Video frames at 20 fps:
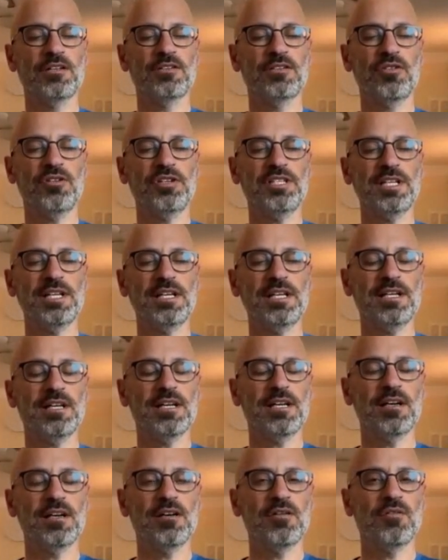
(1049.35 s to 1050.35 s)

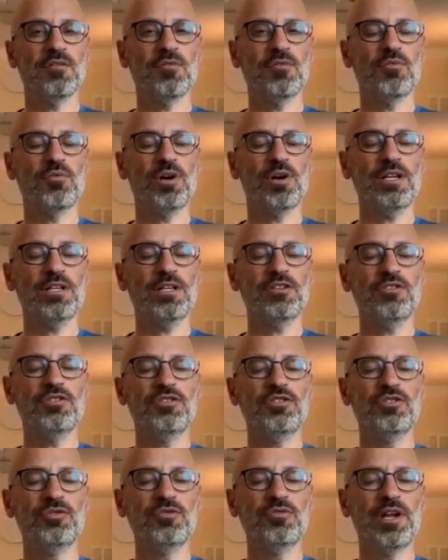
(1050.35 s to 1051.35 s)
Noticing what you
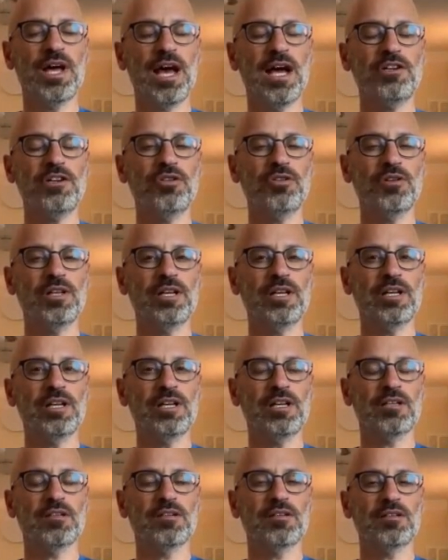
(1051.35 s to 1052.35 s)
do
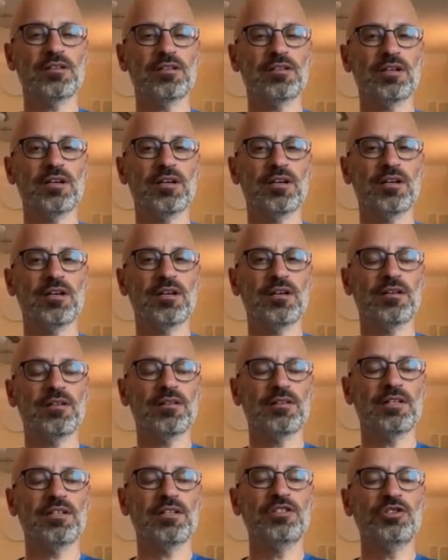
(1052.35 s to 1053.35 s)
naturally,
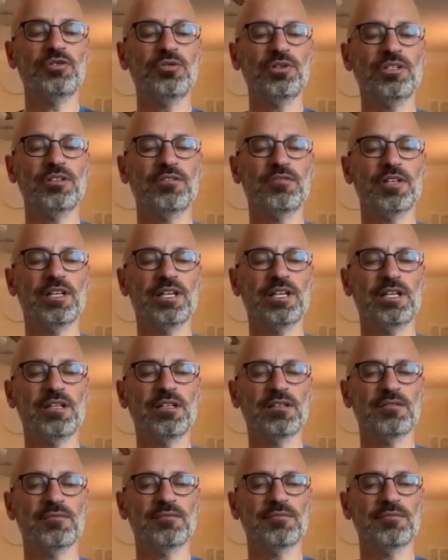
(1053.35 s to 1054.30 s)
intuitively